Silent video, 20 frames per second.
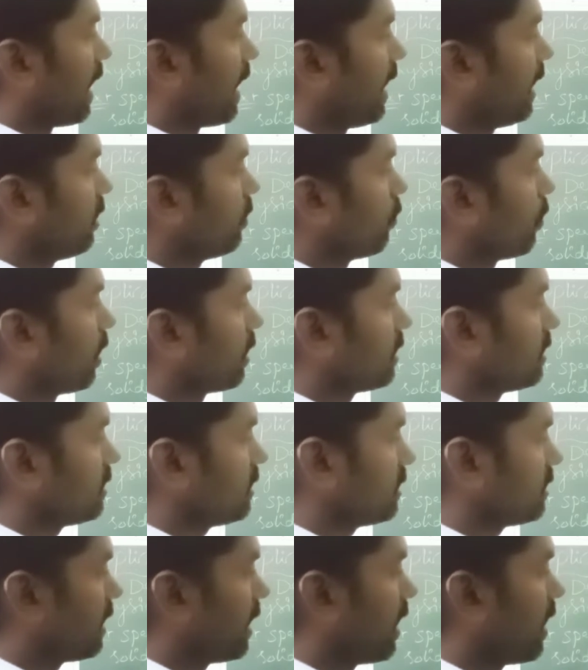And what is
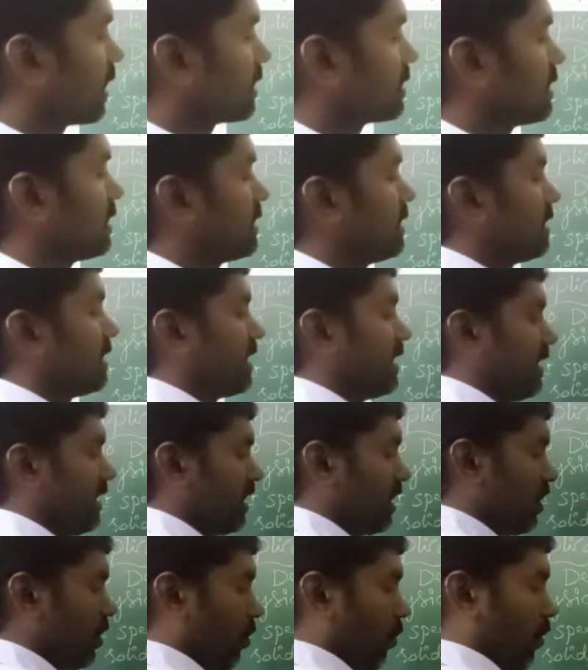this
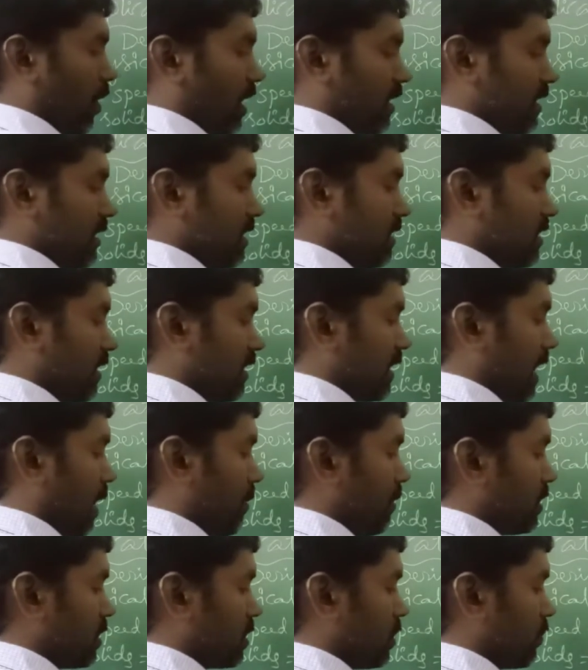elasticity? What is the
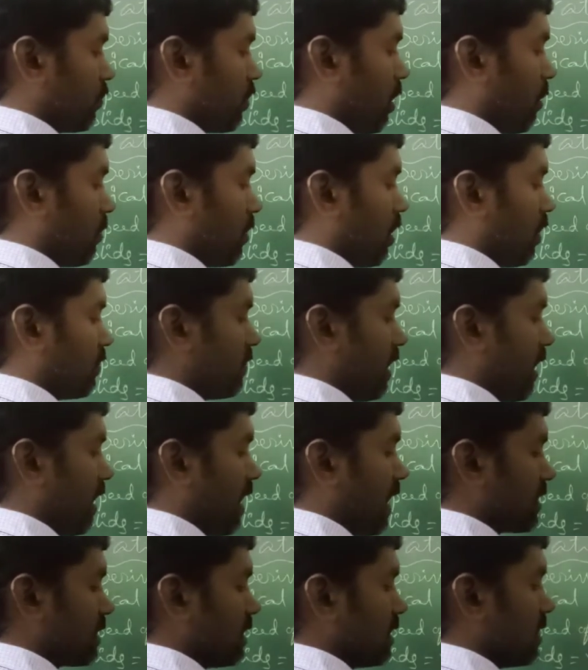dimensional formula of the
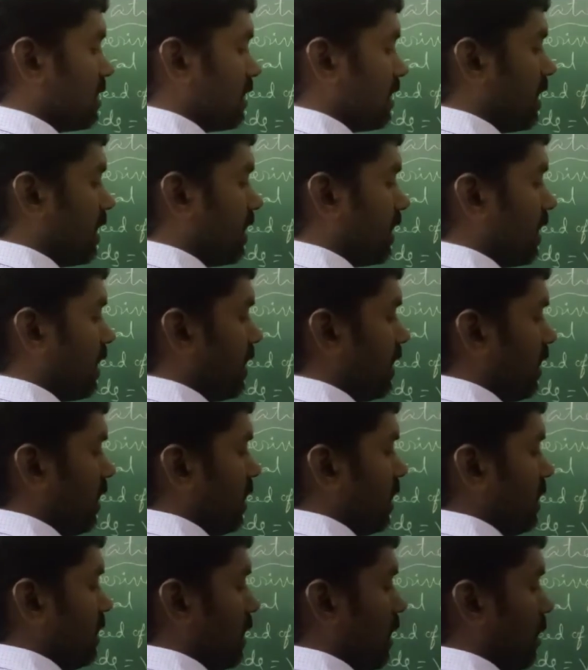elasticity? And
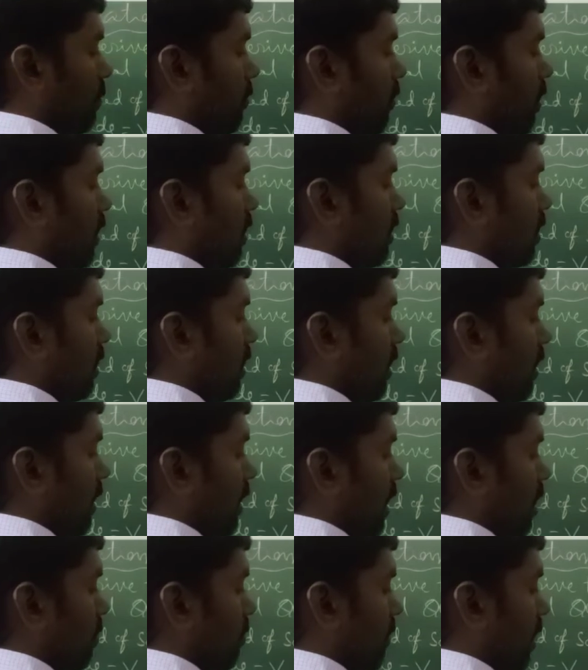m1
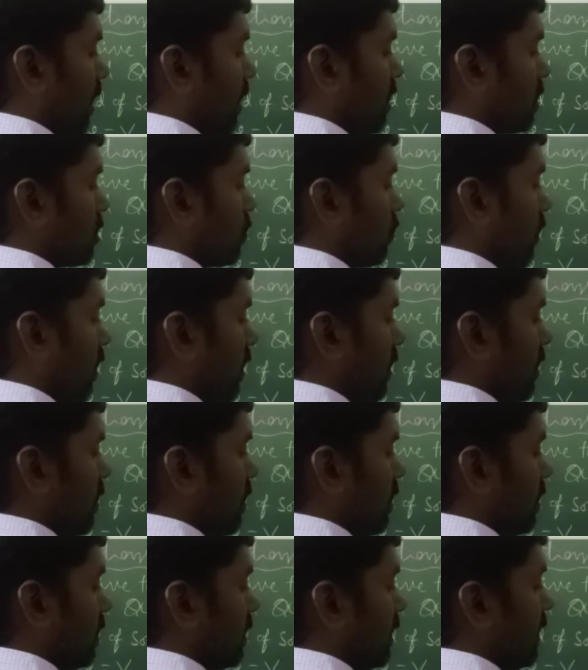l minus 1
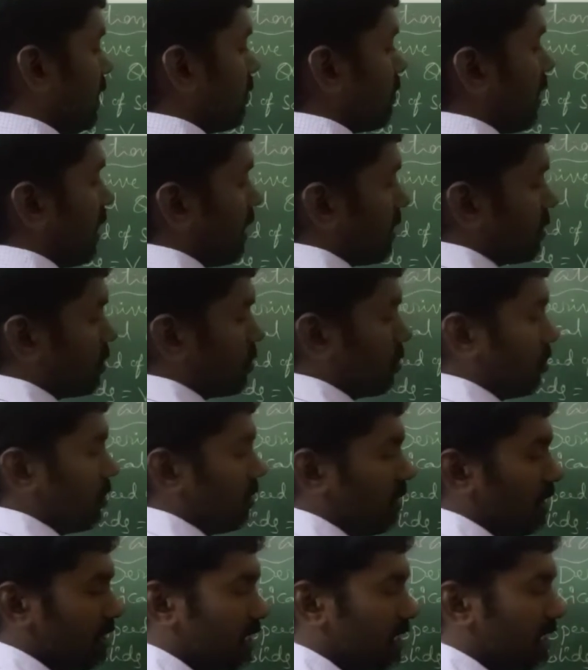t minus
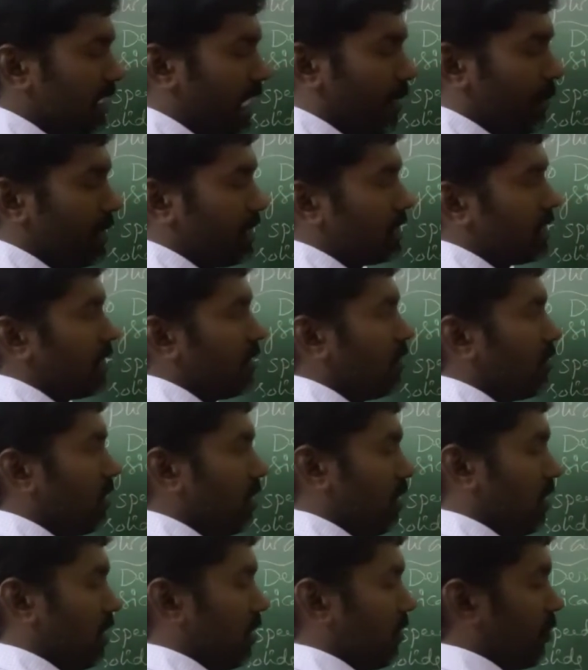2. This is the dimensional
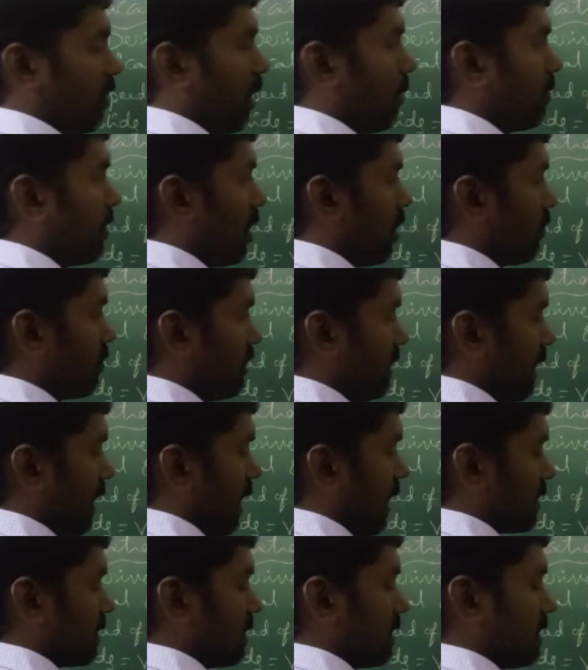formula of the
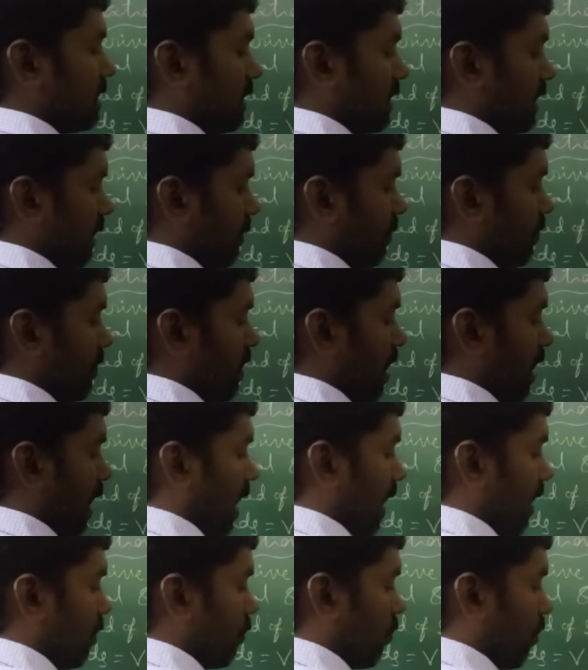elasticity.
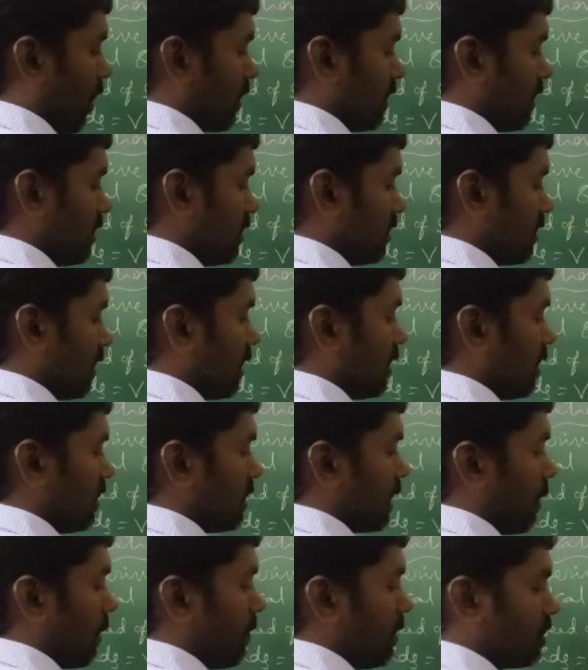And what is
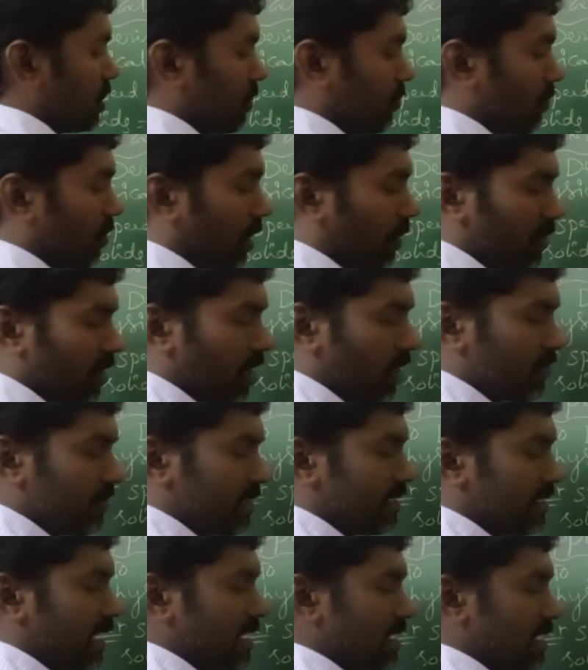the dimensional formula of
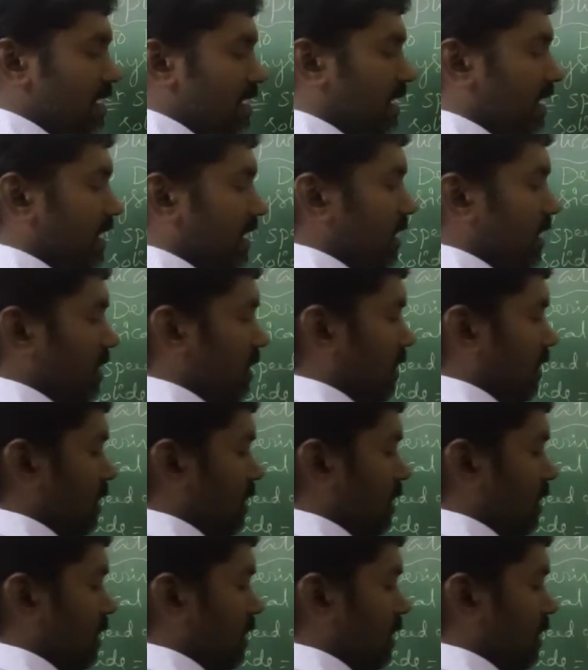the density?